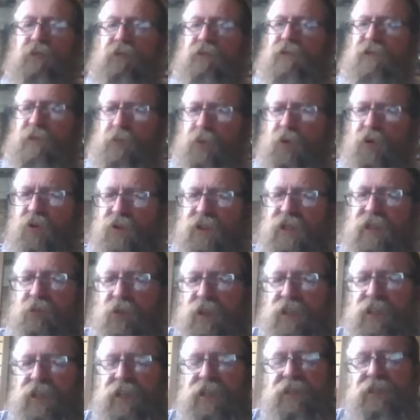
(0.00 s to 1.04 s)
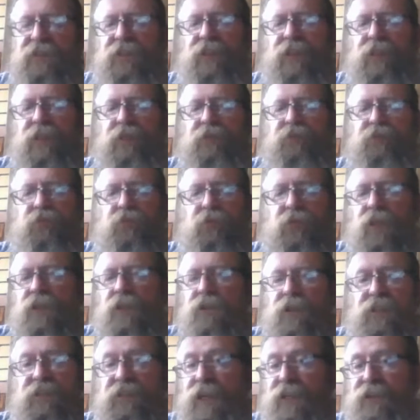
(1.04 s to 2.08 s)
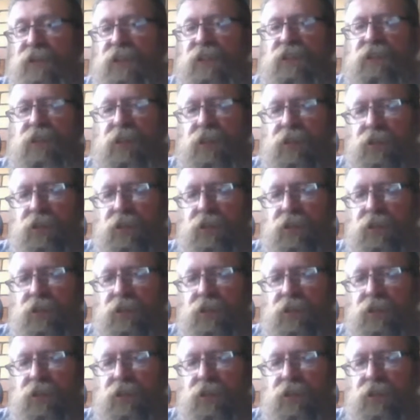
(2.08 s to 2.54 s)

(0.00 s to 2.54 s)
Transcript: reporting what you can see. There's nothing